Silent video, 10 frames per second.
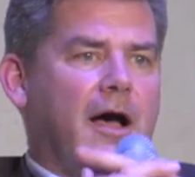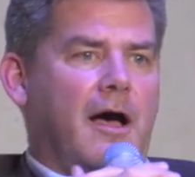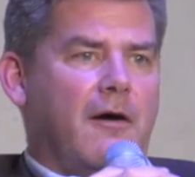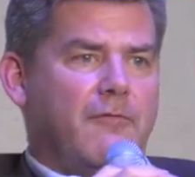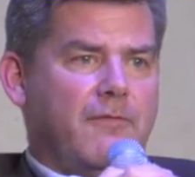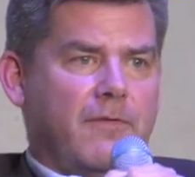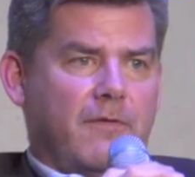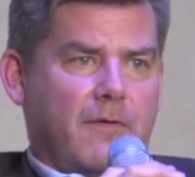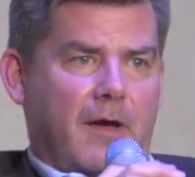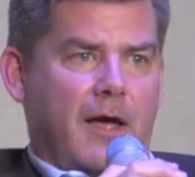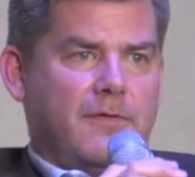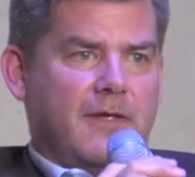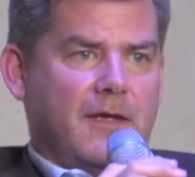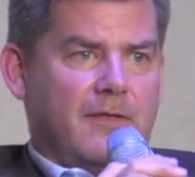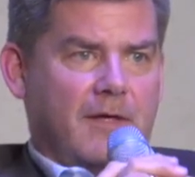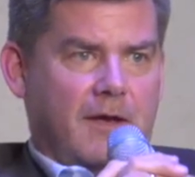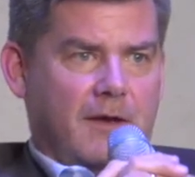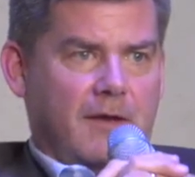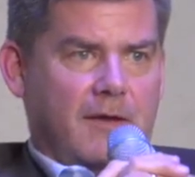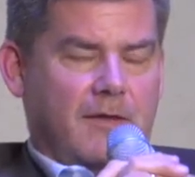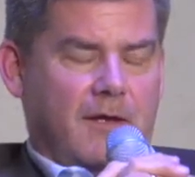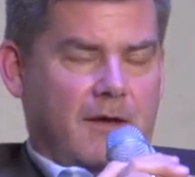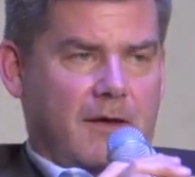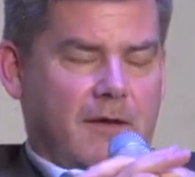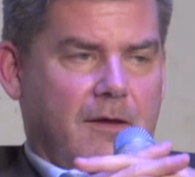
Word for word: of, I think, the, the,